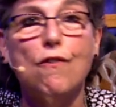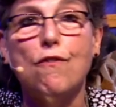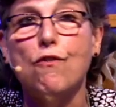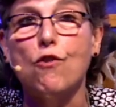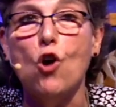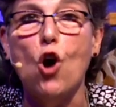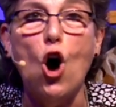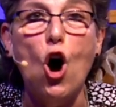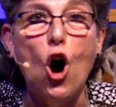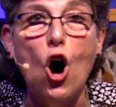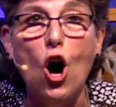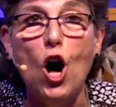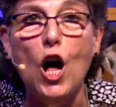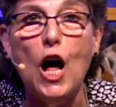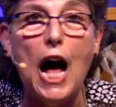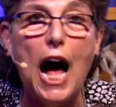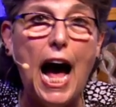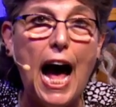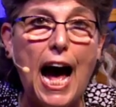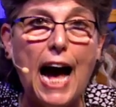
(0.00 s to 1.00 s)
for
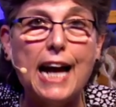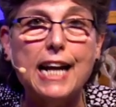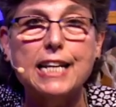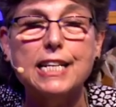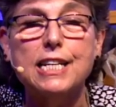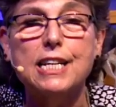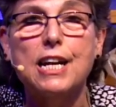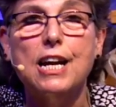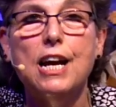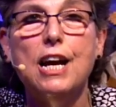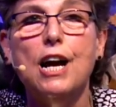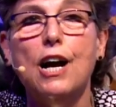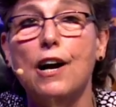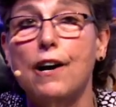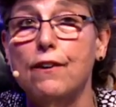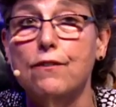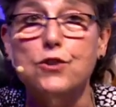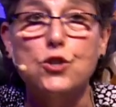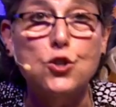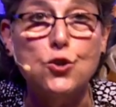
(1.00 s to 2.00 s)
All Act
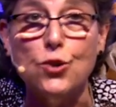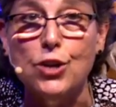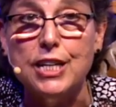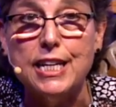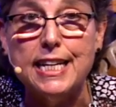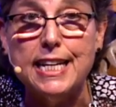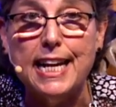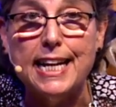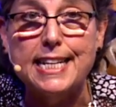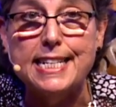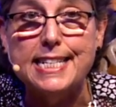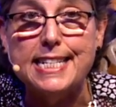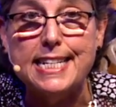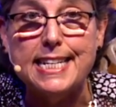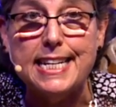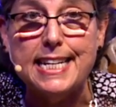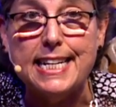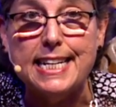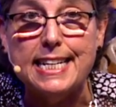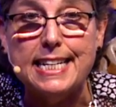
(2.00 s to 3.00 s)
of
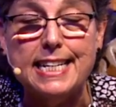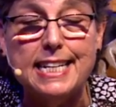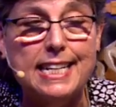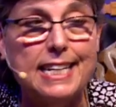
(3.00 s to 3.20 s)
2019.